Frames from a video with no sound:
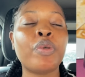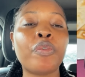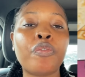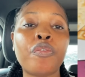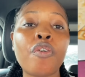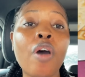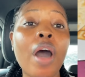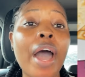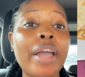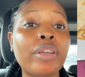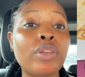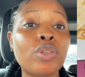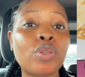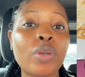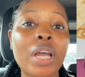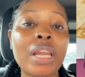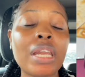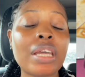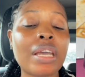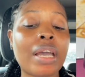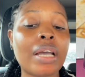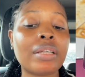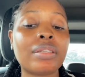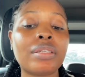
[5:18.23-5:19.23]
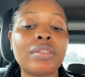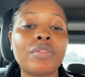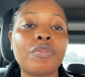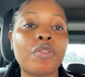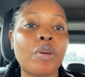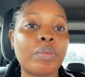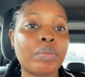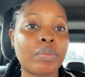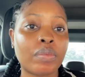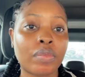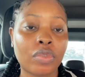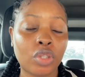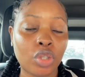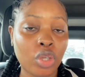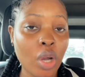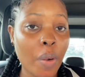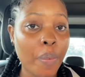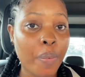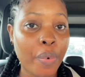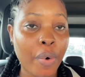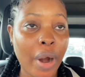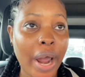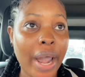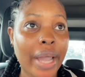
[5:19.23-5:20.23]
Before, I usually get it from
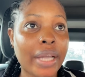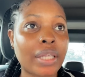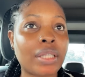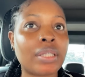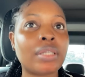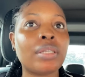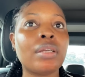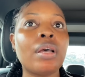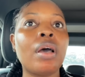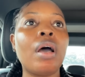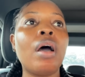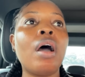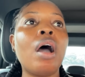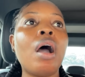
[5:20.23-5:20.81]
ShopRite,